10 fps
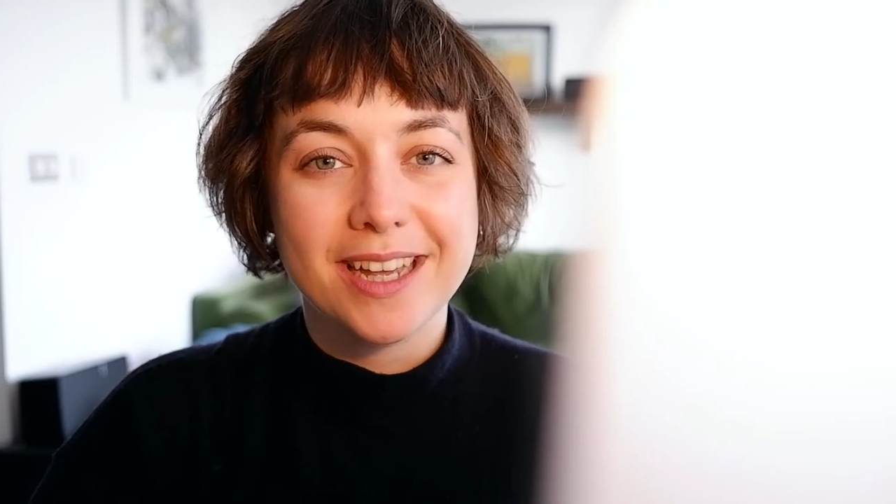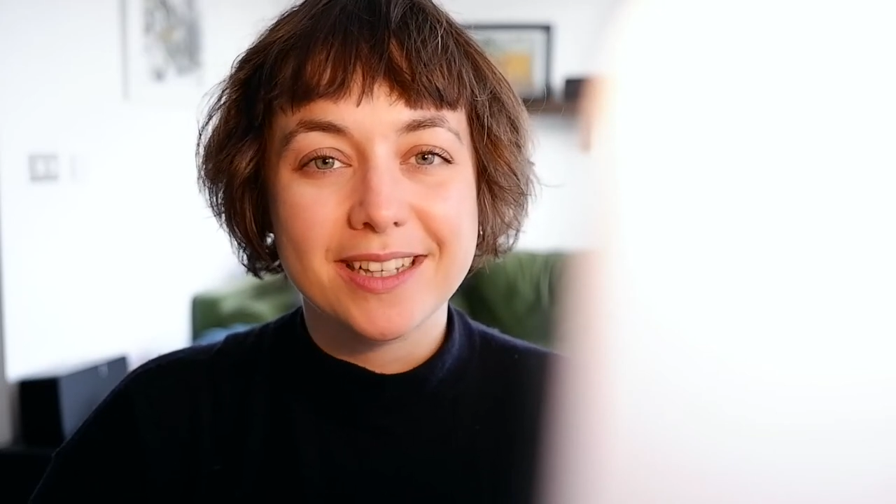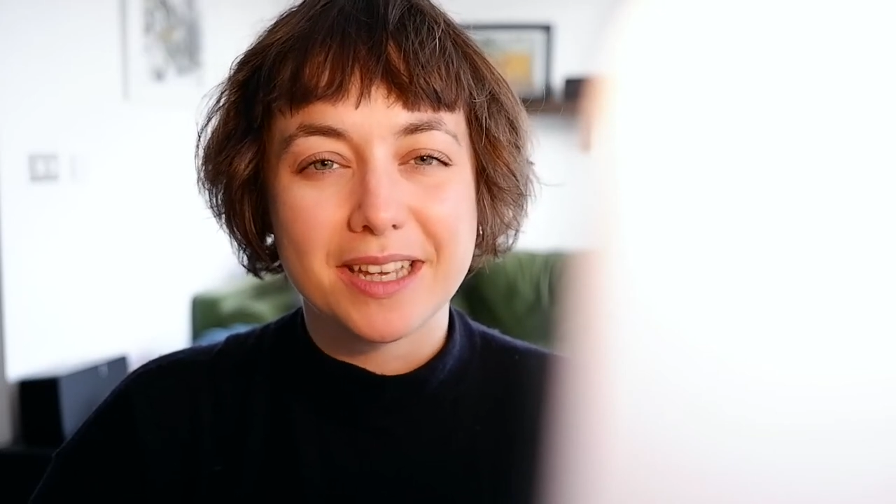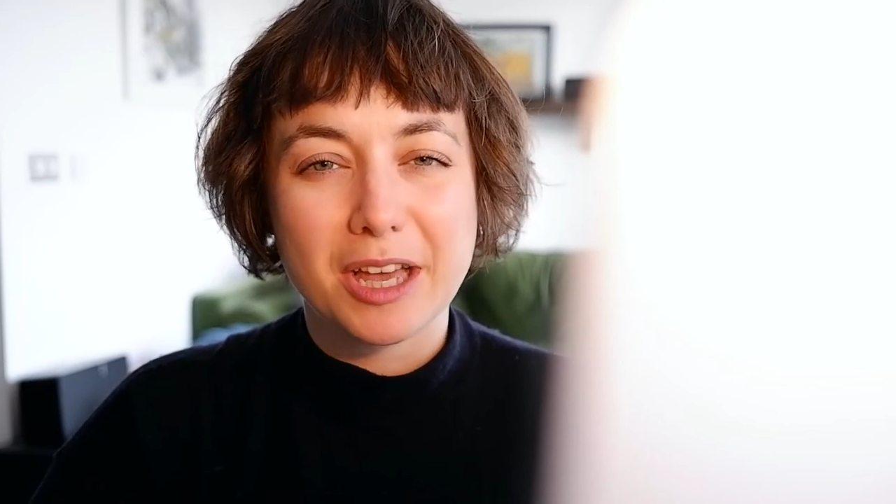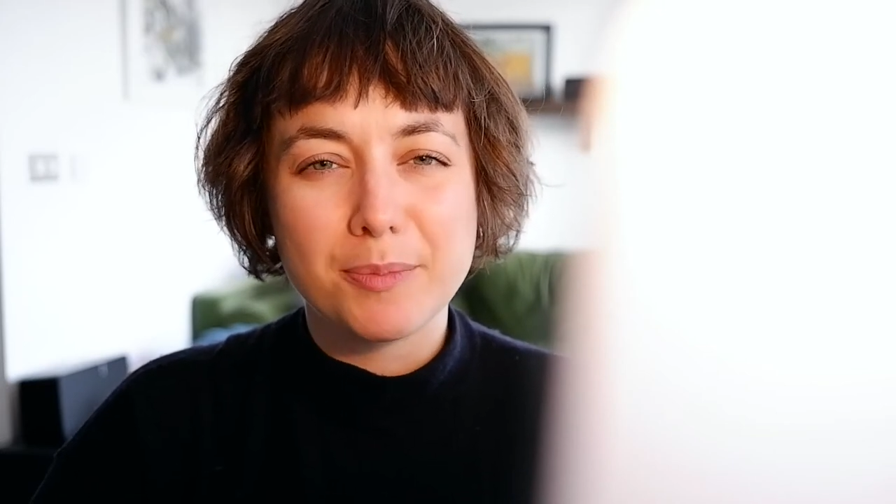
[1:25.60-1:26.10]

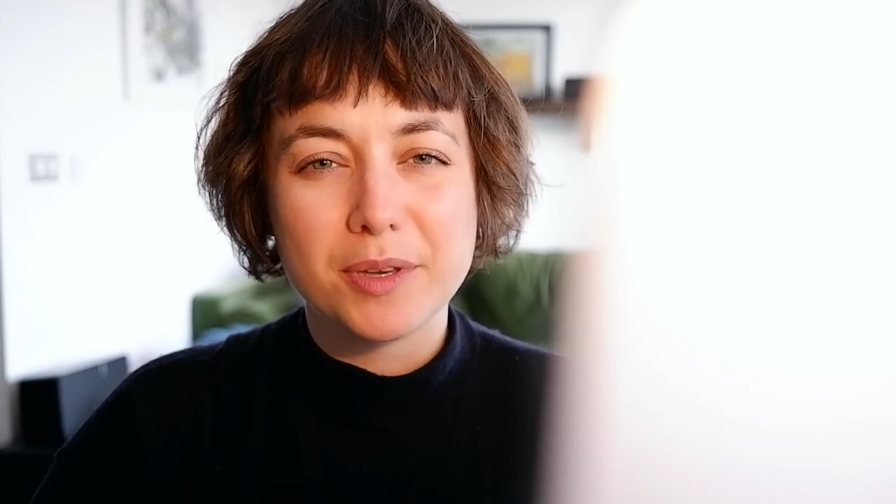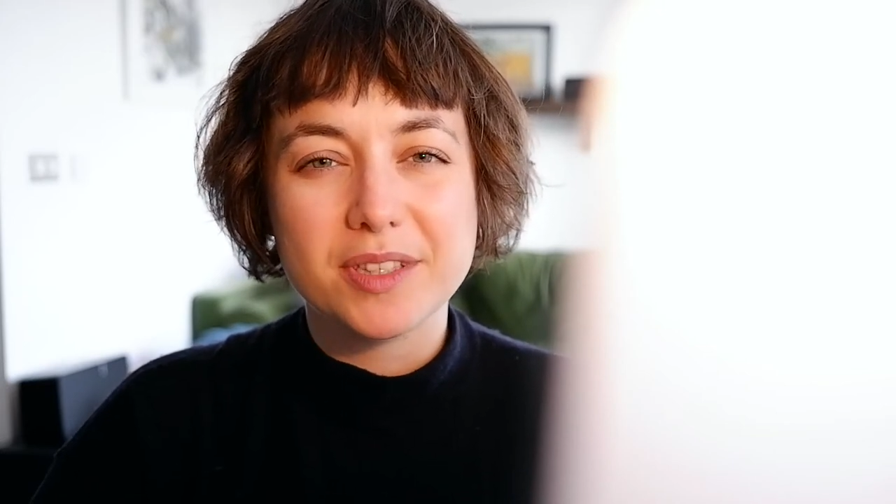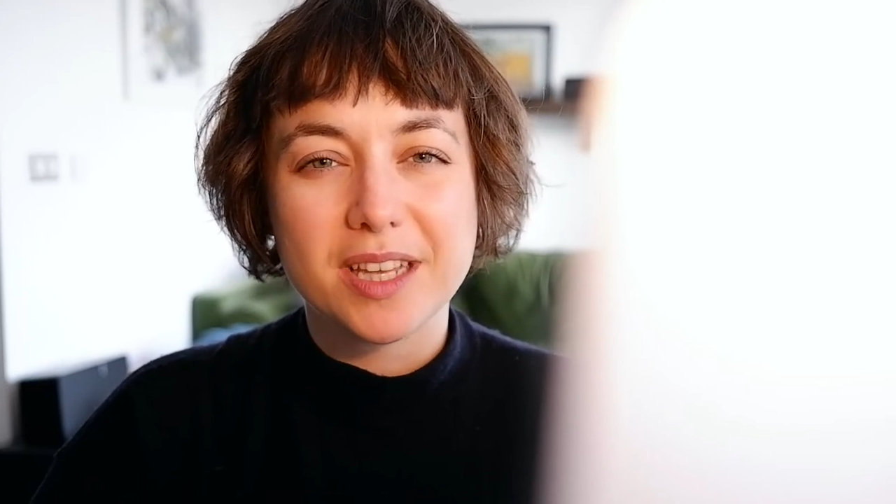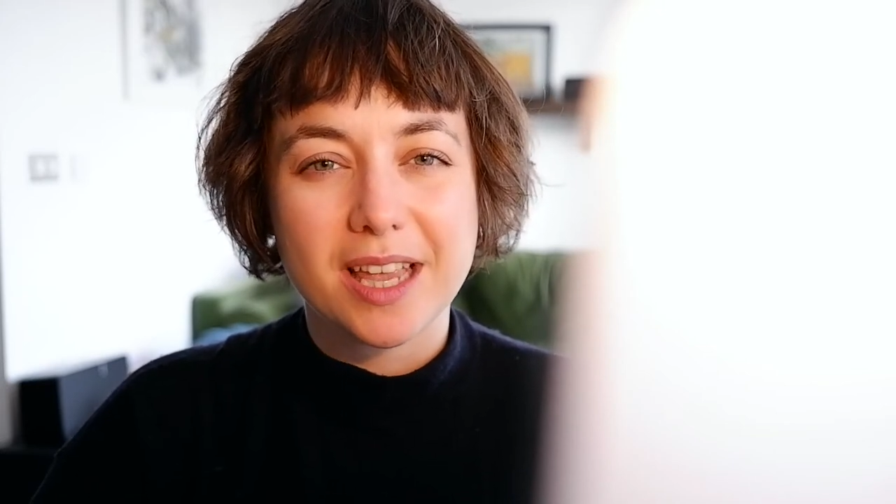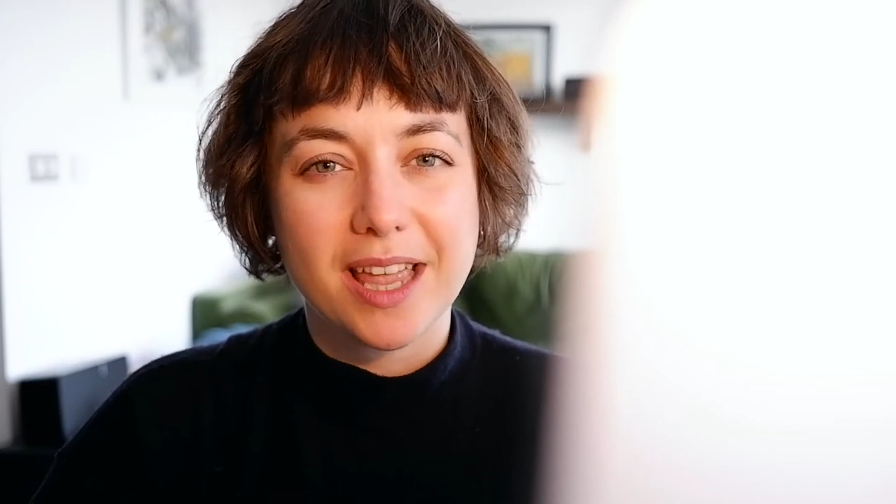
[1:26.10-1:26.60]
to help
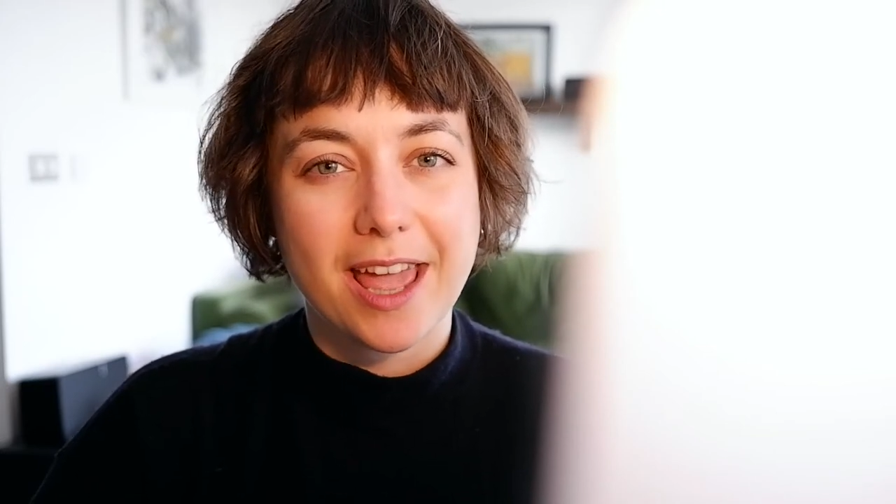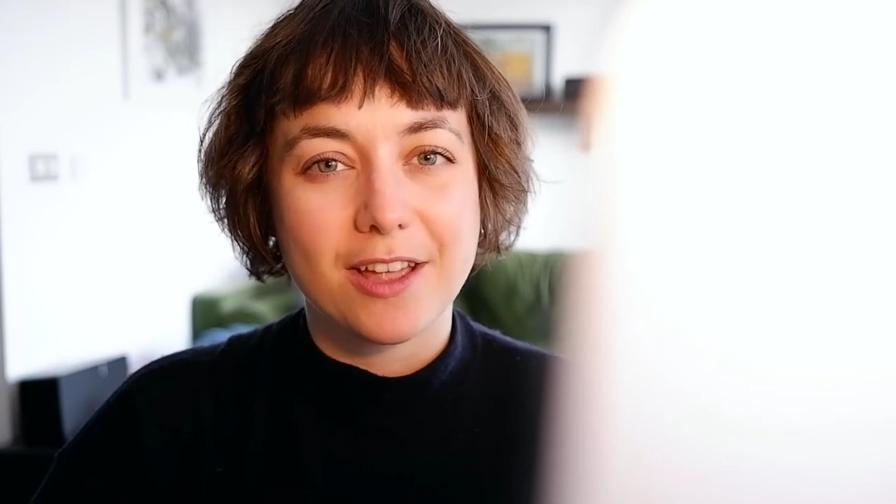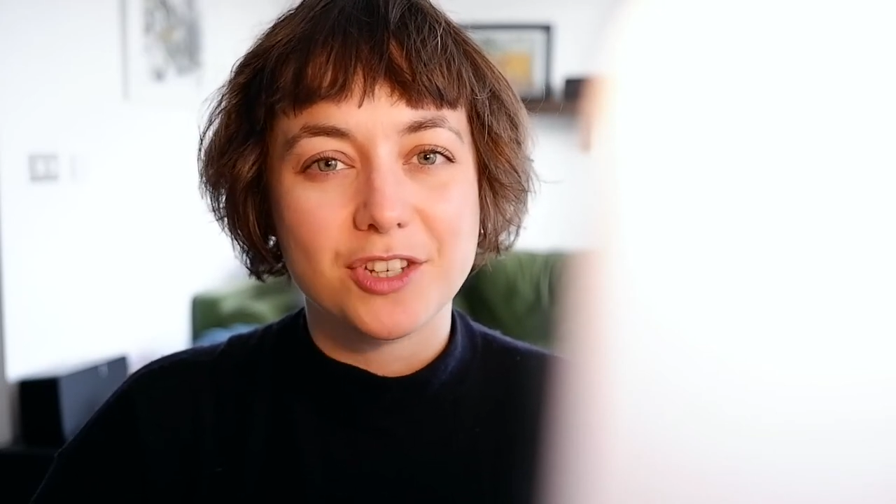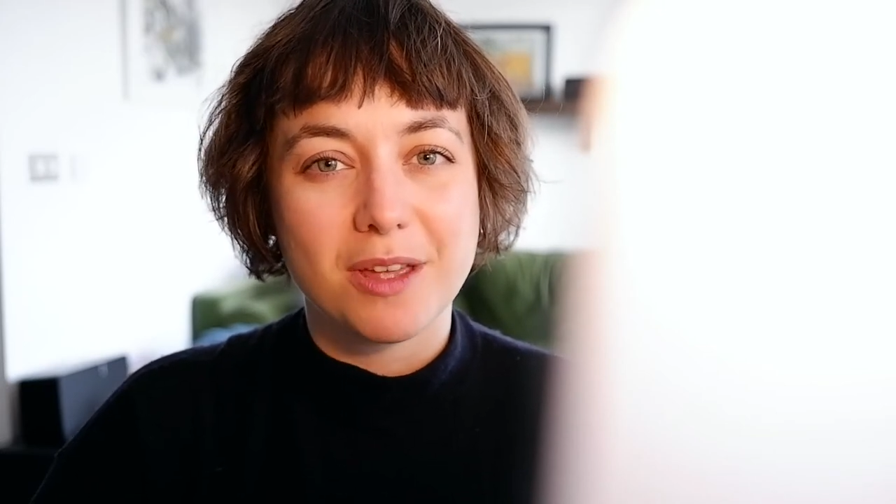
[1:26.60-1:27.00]
us engage